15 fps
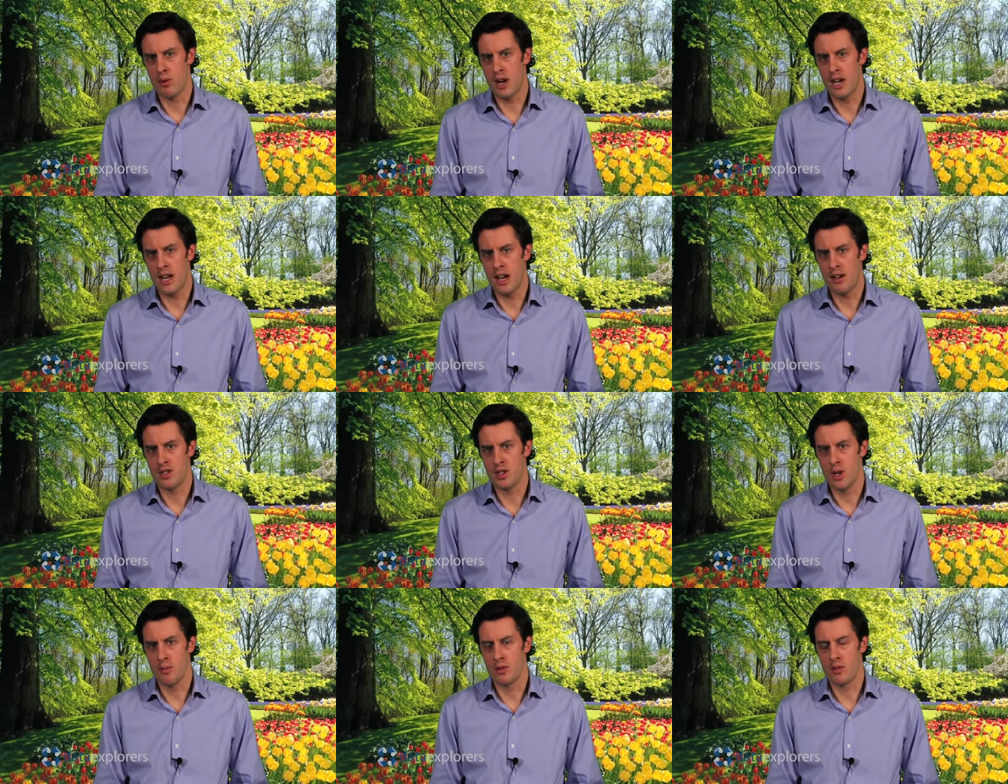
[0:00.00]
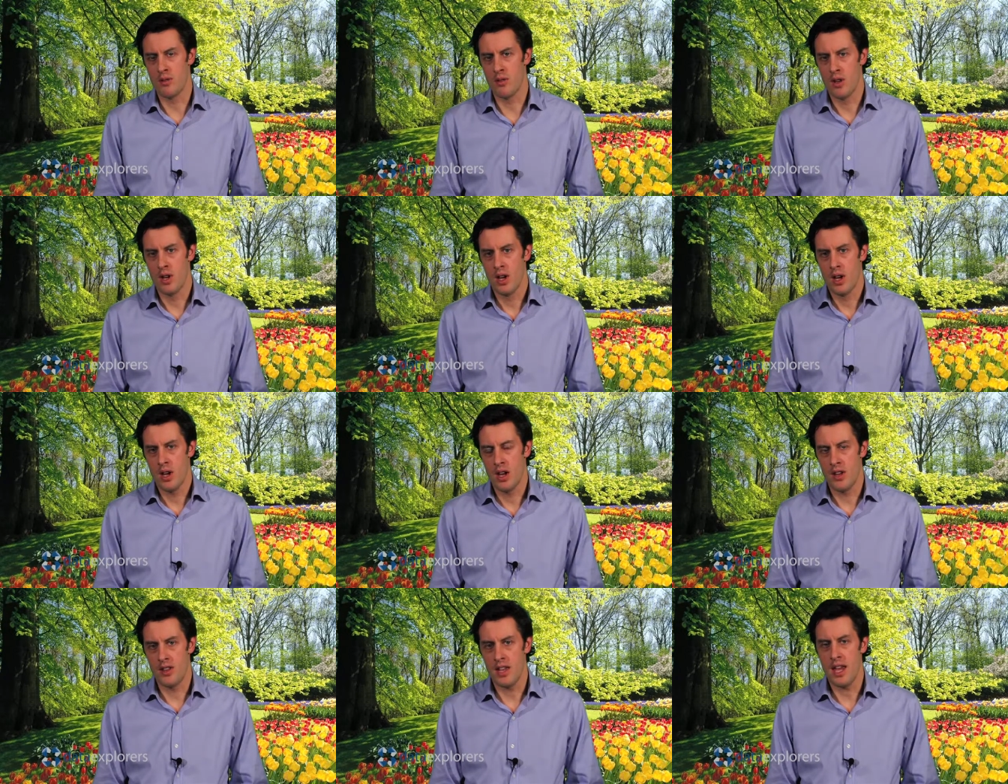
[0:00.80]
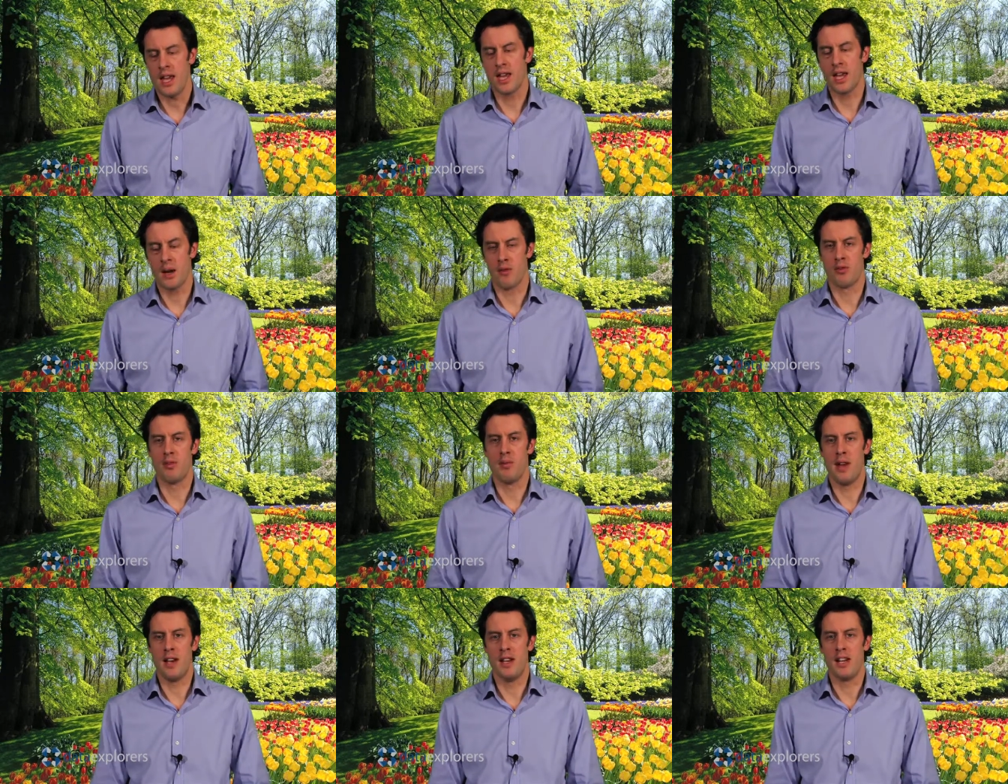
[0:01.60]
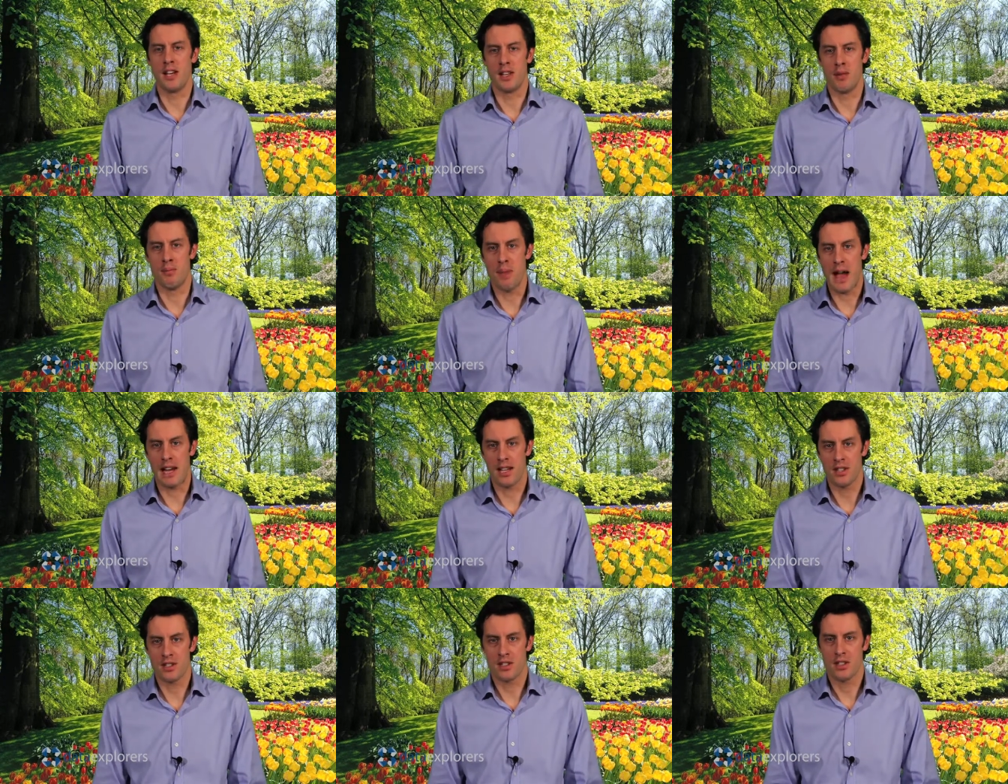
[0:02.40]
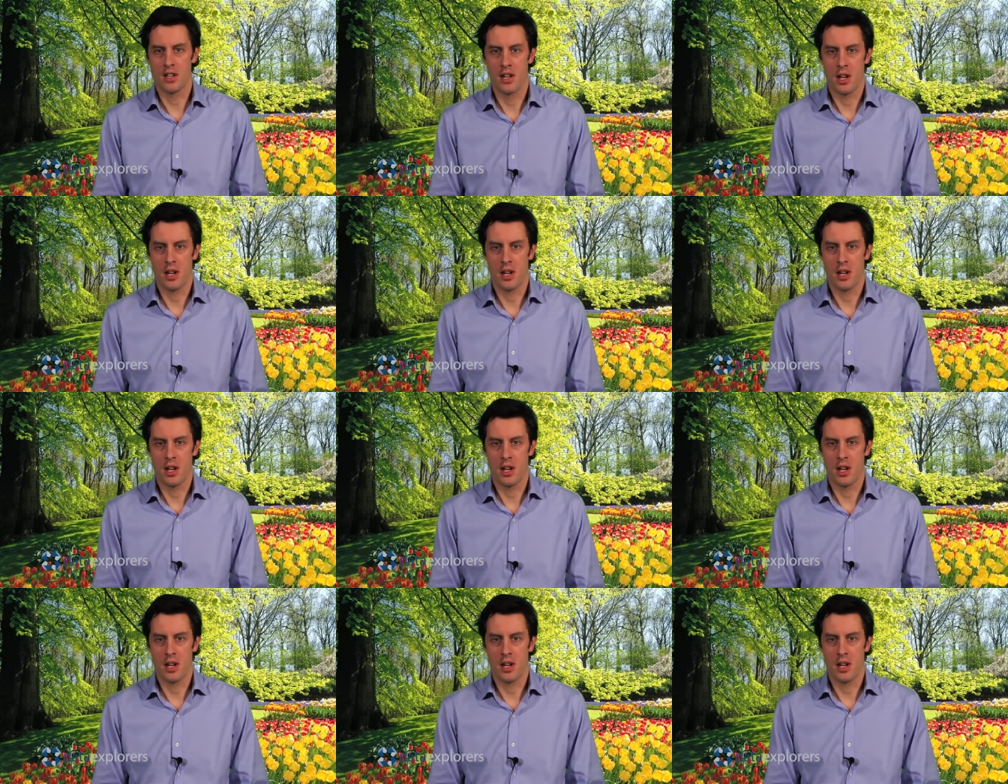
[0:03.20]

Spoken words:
right now in terms of the income from lending and the balance,